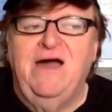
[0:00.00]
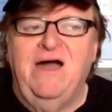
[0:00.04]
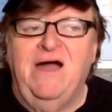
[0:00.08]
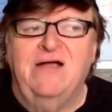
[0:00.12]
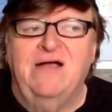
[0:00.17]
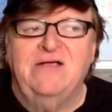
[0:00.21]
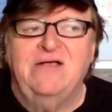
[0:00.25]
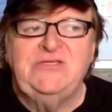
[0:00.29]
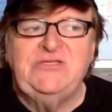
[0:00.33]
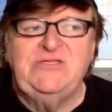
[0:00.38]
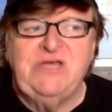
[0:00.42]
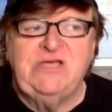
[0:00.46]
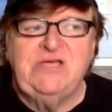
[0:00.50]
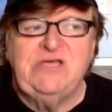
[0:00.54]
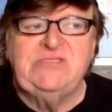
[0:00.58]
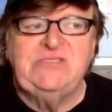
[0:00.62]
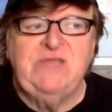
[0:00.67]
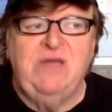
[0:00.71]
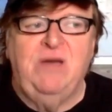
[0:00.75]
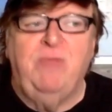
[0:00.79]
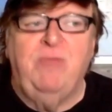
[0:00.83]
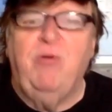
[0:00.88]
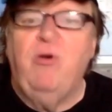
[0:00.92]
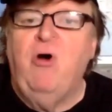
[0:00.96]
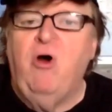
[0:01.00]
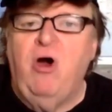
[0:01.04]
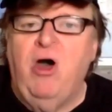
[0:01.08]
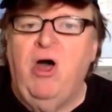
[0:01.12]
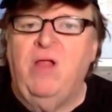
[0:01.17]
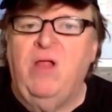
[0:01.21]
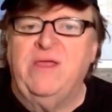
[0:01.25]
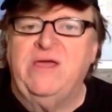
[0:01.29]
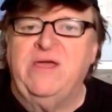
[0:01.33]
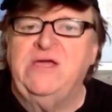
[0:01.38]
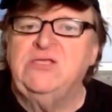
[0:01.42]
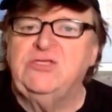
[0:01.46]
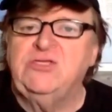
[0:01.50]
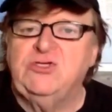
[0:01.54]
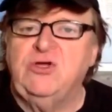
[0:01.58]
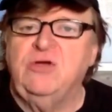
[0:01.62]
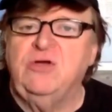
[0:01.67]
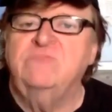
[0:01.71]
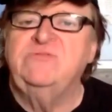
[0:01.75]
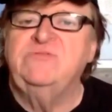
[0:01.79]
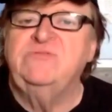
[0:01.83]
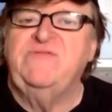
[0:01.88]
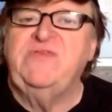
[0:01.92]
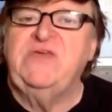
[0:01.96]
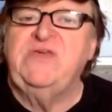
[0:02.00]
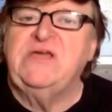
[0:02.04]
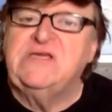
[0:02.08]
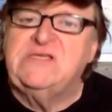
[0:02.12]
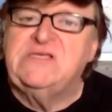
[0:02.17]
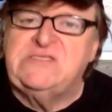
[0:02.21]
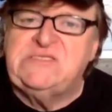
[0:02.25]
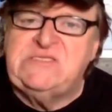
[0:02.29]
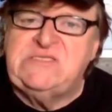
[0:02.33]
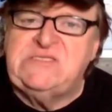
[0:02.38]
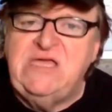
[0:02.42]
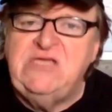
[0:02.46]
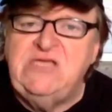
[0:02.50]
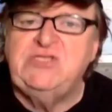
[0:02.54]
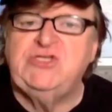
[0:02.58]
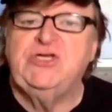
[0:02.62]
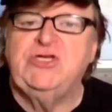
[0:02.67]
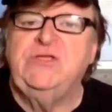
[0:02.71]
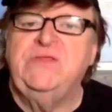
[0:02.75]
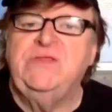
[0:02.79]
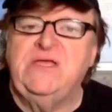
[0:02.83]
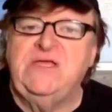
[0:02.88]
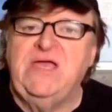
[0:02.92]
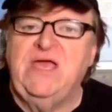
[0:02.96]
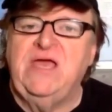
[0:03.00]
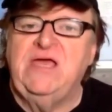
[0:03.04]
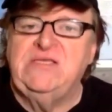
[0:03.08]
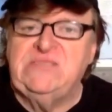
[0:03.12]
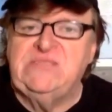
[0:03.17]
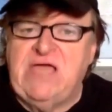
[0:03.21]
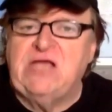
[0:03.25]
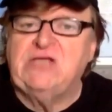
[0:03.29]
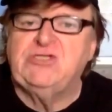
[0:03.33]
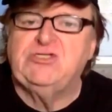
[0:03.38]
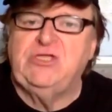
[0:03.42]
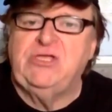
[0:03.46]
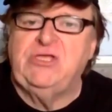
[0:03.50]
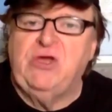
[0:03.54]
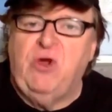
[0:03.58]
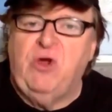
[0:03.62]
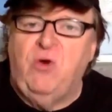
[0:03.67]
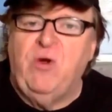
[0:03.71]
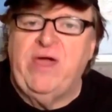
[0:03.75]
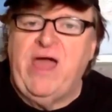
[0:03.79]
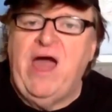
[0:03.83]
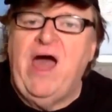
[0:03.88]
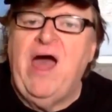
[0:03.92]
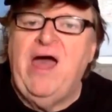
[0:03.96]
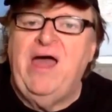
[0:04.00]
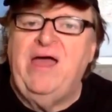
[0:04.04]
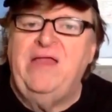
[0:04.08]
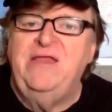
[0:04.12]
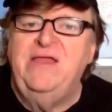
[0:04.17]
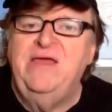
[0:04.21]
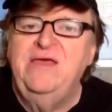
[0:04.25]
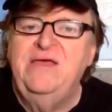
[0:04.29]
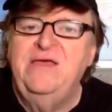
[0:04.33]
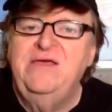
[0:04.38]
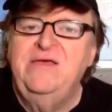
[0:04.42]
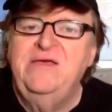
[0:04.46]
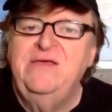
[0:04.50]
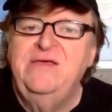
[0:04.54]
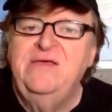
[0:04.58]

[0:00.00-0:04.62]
are just appalling in terms of the extinction that is actually going on.